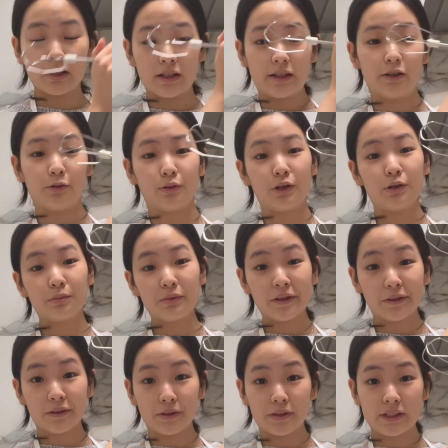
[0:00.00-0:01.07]
And we'll be
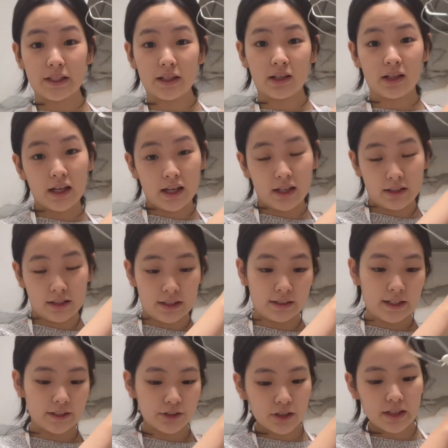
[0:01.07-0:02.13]
using an
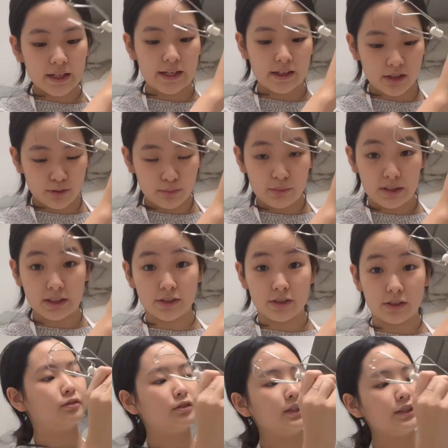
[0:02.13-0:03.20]
electric hand mixer.
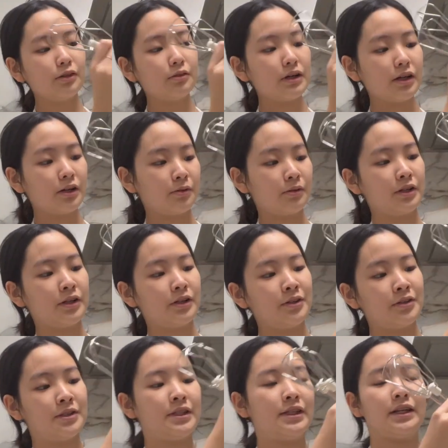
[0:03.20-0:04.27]
The reason why we're
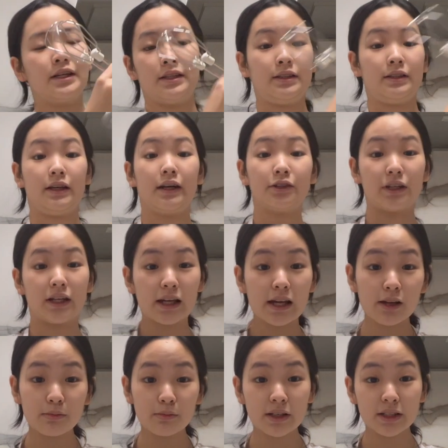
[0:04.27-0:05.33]
using an electric
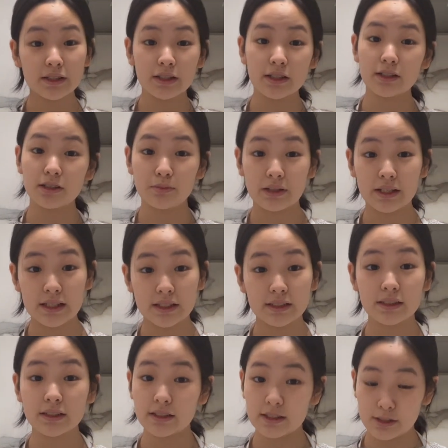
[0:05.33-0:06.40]
hand mixer is because
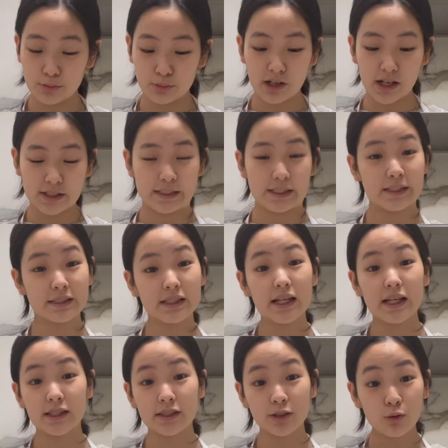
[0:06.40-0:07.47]
this process
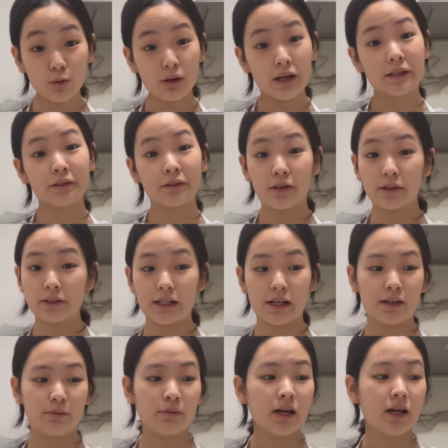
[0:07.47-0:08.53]
takes quite a long
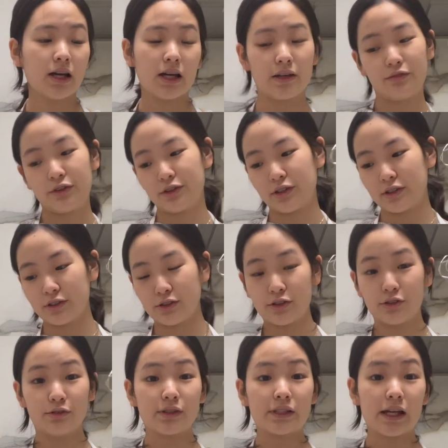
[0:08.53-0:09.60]
time if you just
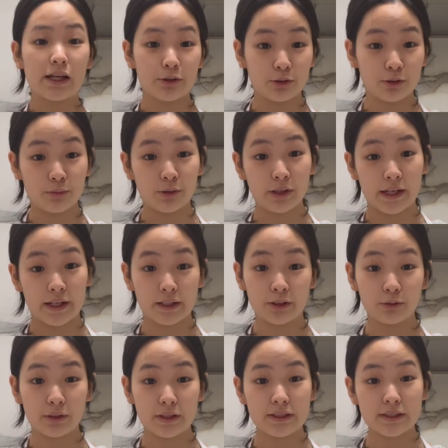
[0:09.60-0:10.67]
use a normal hand
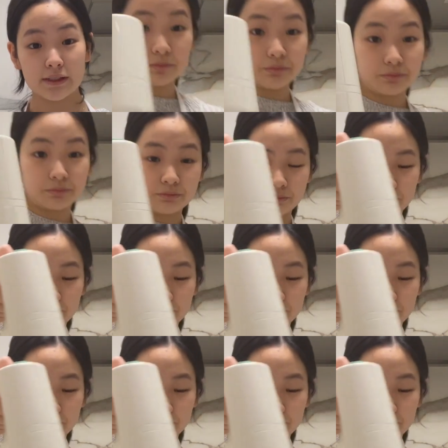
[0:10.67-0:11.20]
whisk.